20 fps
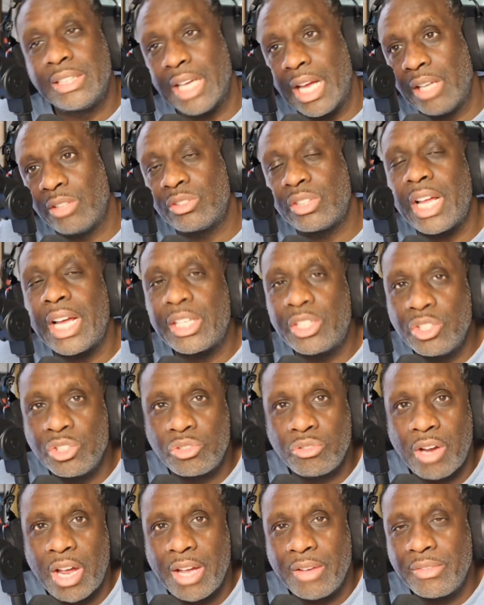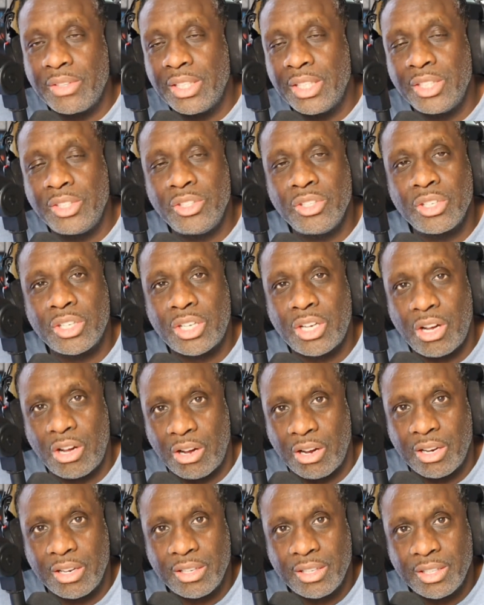Sounds like you're driving in your
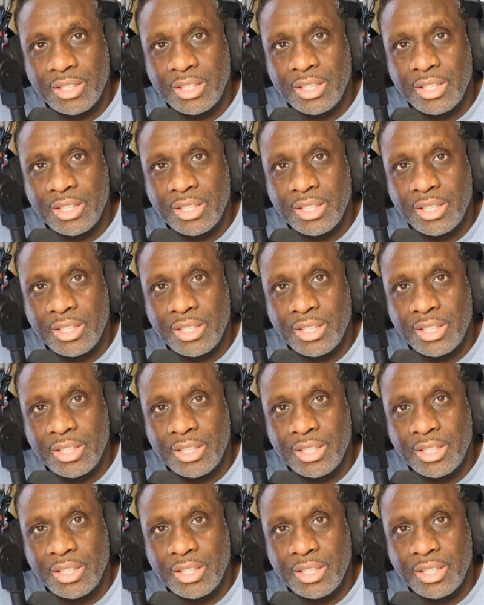car.